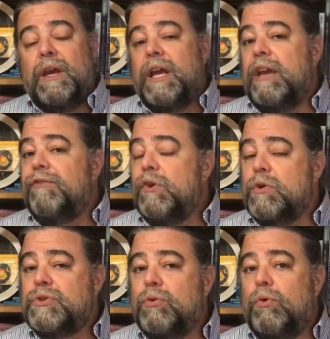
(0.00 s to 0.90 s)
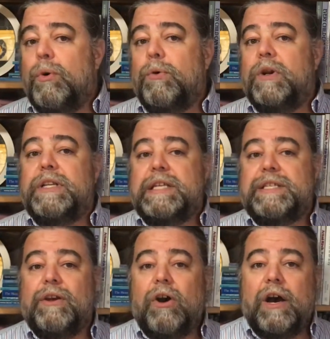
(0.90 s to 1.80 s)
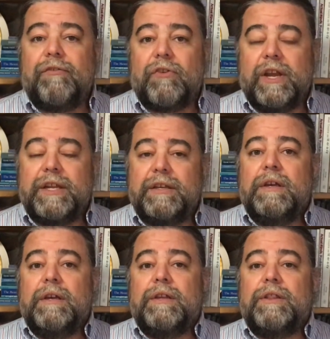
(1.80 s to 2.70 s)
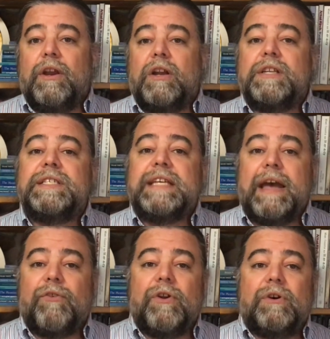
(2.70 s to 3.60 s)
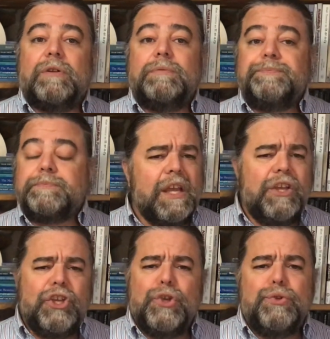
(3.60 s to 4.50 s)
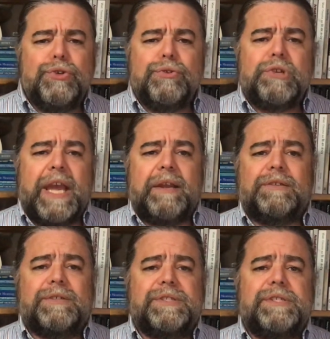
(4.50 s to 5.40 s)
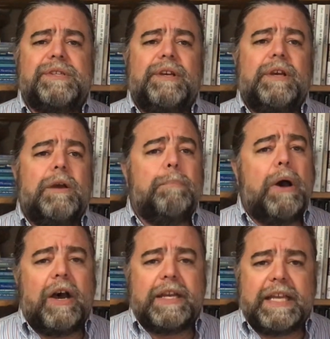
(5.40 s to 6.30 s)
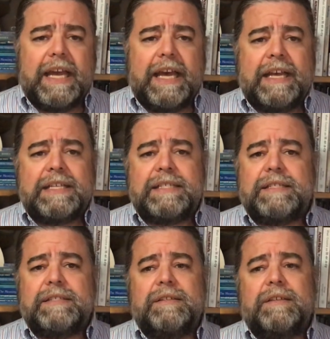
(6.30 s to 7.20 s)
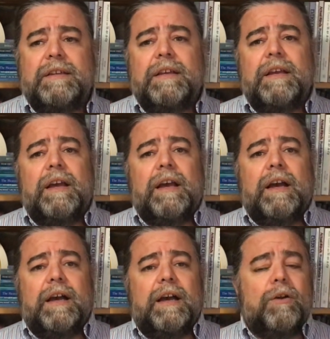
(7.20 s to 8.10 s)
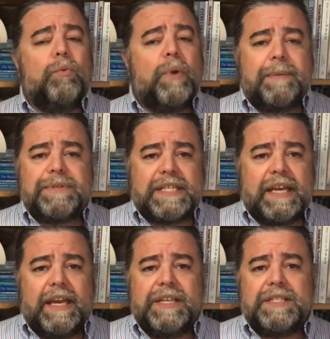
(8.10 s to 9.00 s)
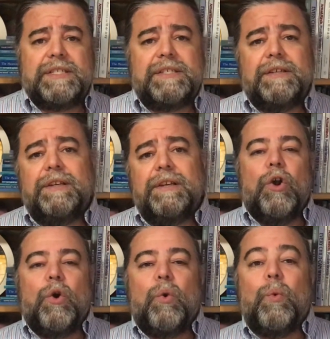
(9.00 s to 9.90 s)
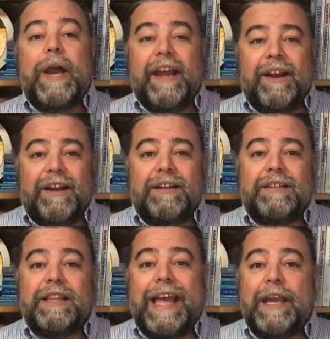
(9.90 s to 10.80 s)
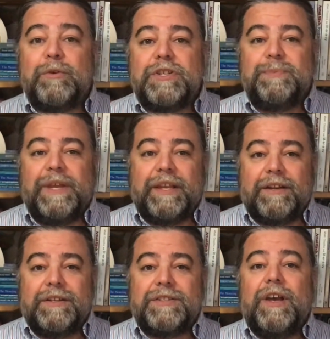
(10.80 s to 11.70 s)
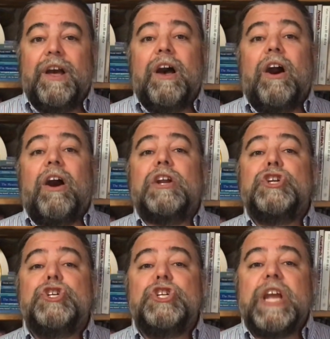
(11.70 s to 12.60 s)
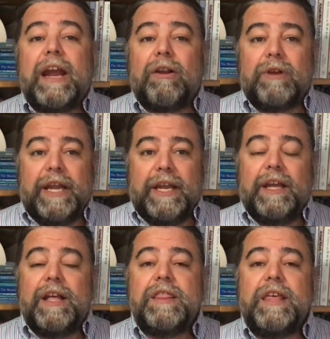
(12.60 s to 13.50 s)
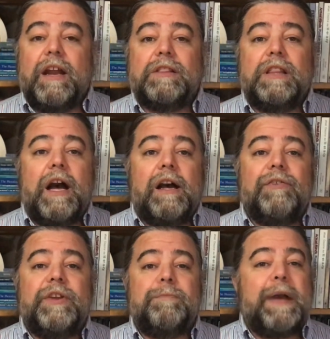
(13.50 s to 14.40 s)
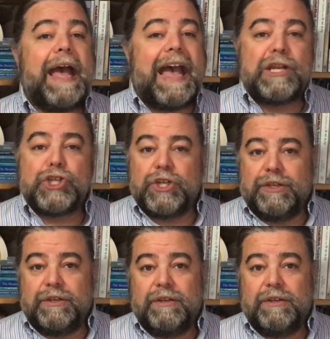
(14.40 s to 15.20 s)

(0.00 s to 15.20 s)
If your school board doesn't offer it, there are several YouTube channels, podcasts, websites where language speakers are sharing their love and passion